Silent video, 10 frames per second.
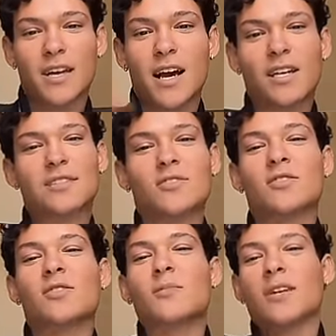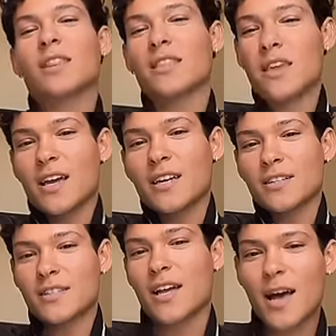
guys, there's so many things